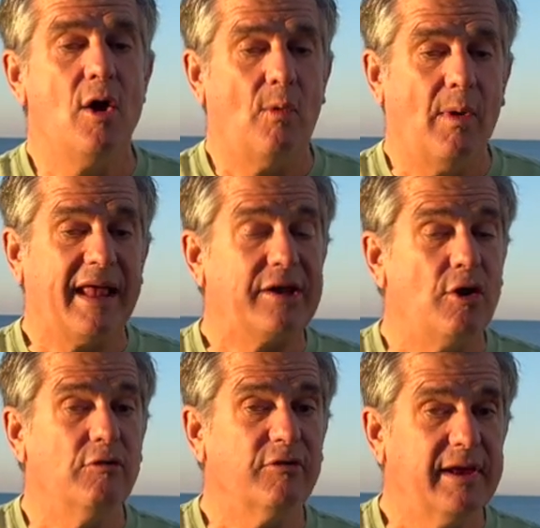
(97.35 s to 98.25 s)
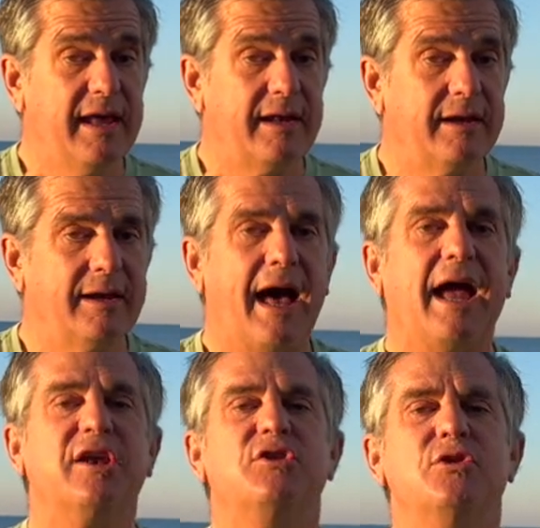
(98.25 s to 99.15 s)
While I don't forget,
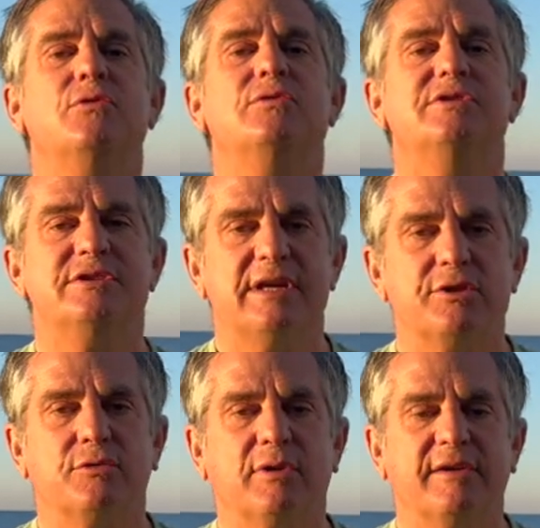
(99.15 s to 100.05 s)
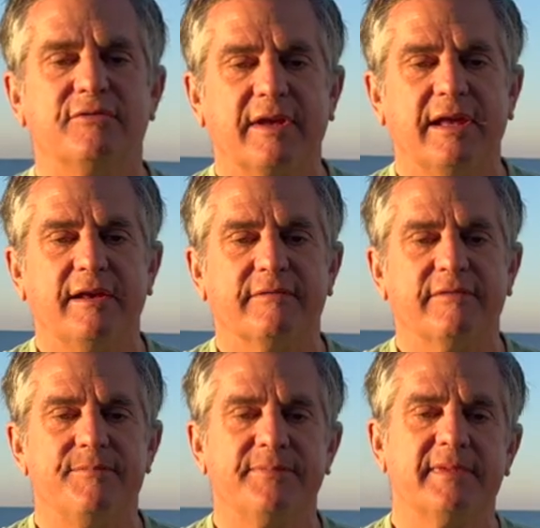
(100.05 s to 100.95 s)
I do genuinely forgive.
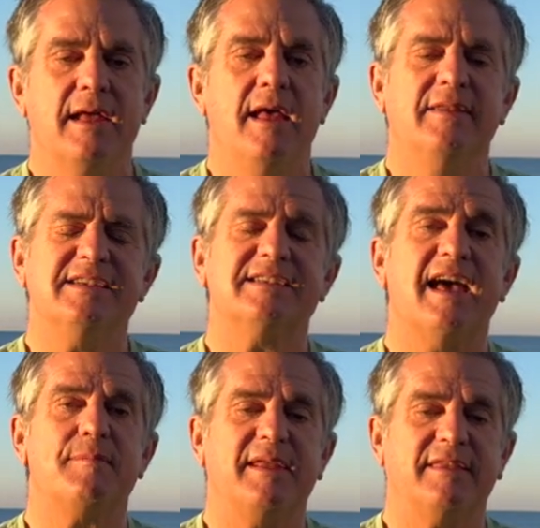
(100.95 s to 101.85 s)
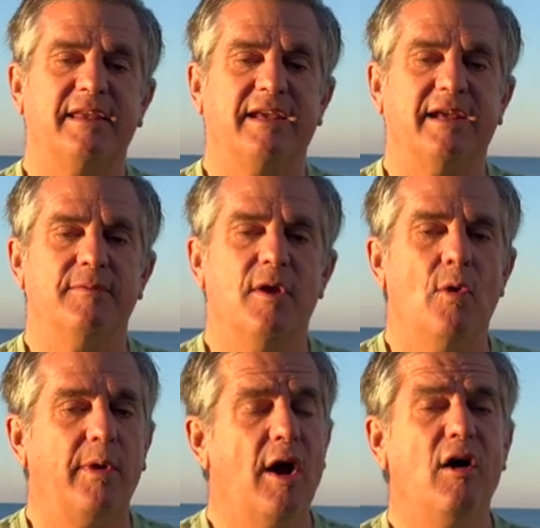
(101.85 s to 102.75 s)
This got me thinking.
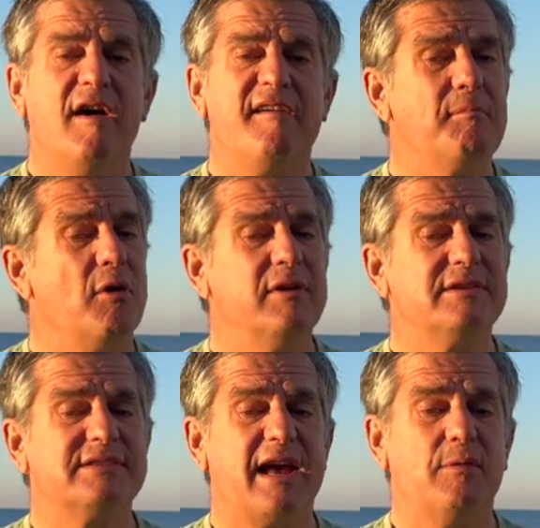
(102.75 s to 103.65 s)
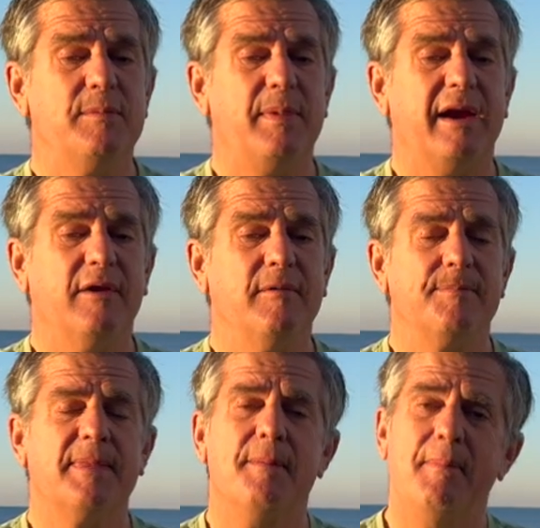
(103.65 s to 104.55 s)
We all have burdens that we bear.
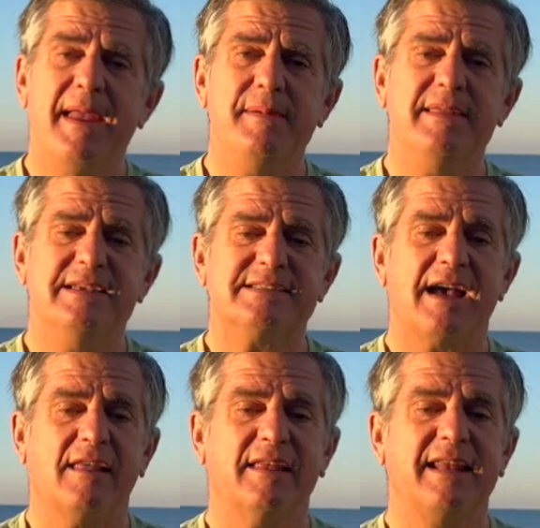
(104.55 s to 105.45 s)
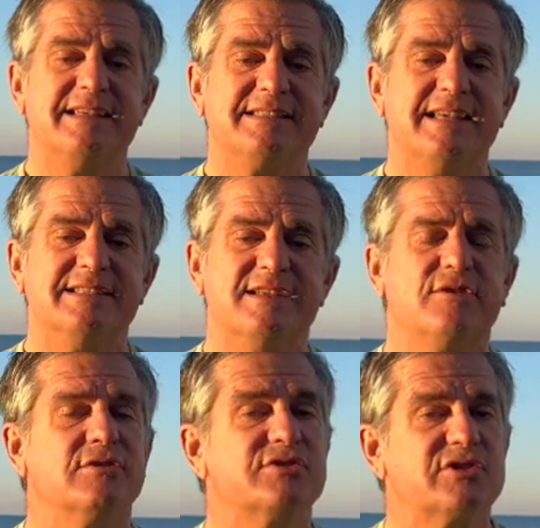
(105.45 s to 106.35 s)
Maybe this holiday season
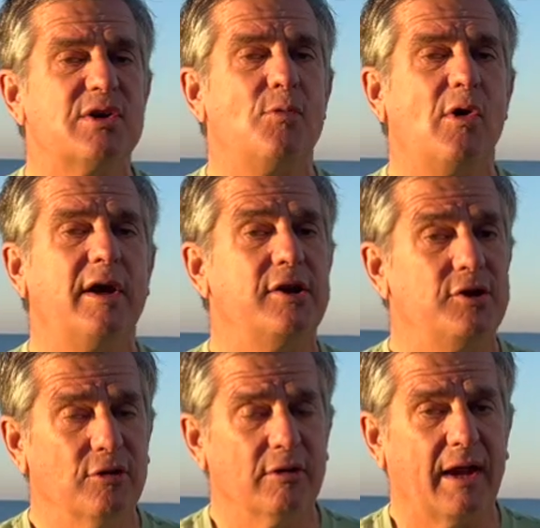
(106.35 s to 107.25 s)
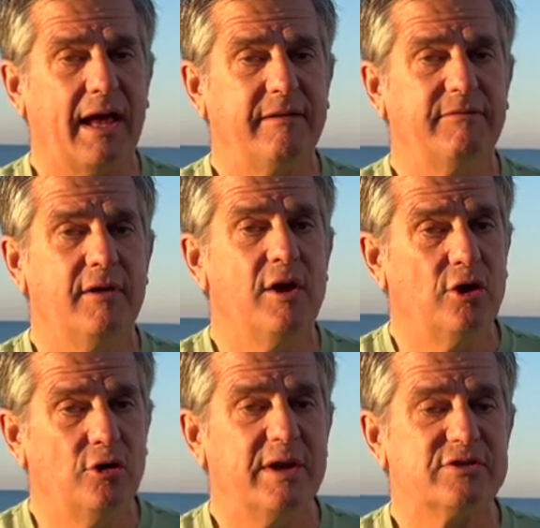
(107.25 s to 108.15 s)
there's someone in your life
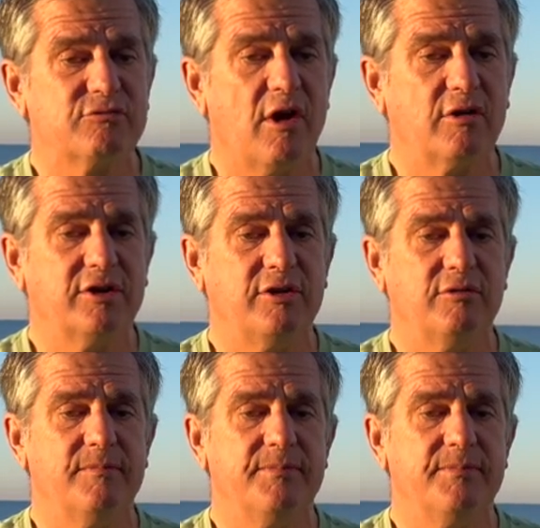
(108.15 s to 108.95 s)
who has wronged you.